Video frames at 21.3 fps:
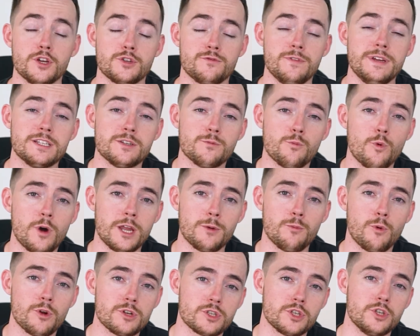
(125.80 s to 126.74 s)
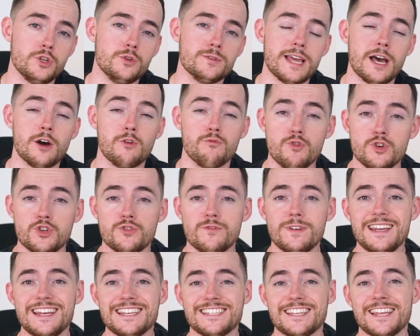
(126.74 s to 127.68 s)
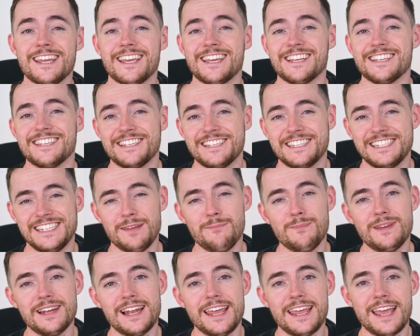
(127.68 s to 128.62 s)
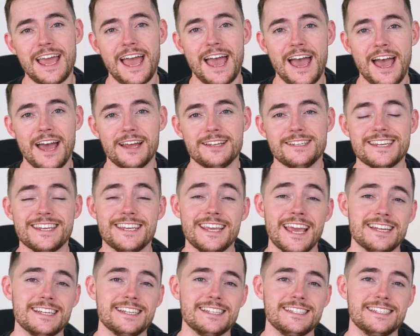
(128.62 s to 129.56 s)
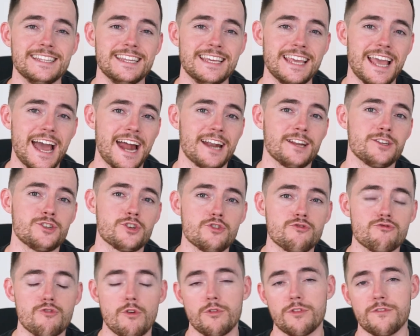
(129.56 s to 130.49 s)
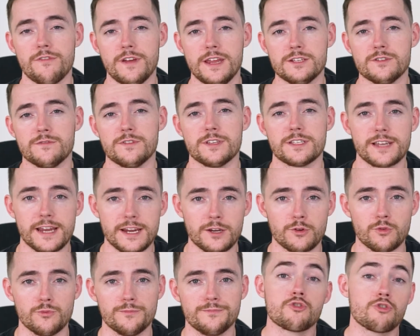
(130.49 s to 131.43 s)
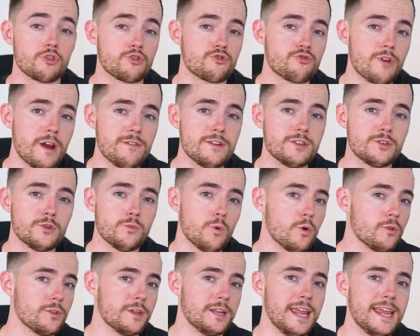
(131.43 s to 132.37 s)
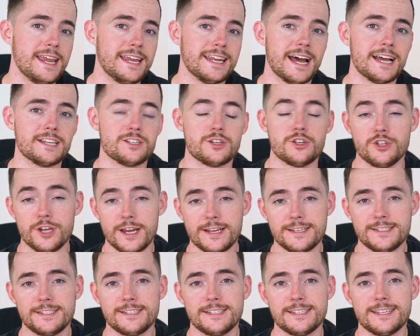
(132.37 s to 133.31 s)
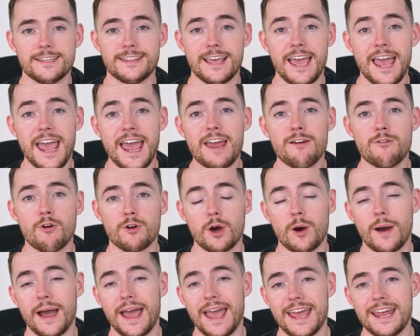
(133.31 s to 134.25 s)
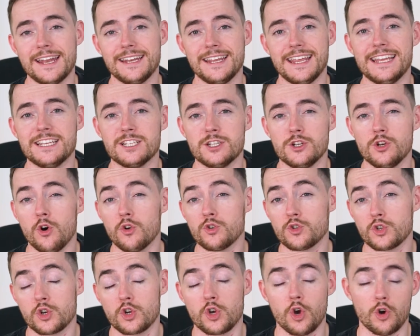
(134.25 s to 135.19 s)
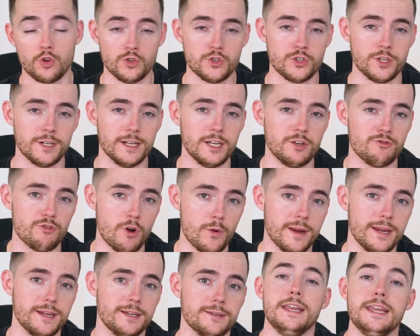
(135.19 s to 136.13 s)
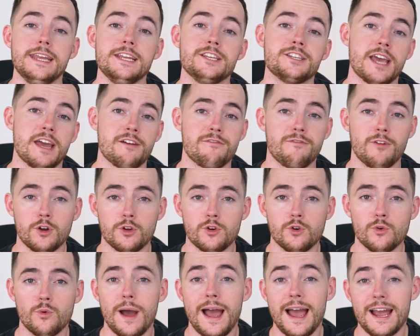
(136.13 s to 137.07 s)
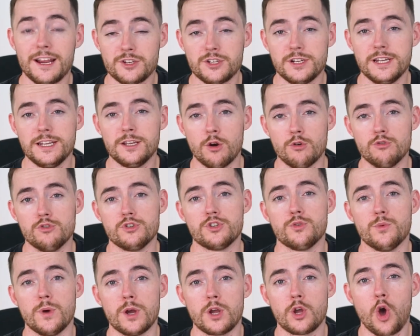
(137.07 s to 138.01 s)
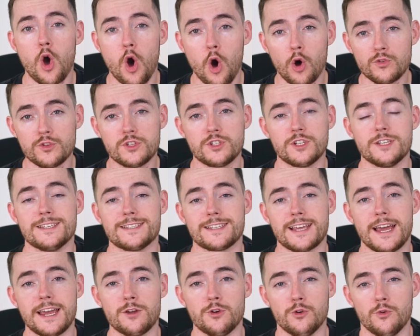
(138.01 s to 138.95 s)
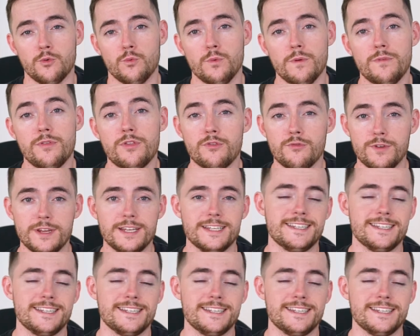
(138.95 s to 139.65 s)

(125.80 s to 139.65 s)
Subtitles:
first reason why you want to use L. reuteri is that it can stimulate hair to get into the anagen growth phase of the cycle. Contrary to what the naked eye suggests, the hair on our head is not constantly growing. Each hair follicle actually goes through a constant cycle with three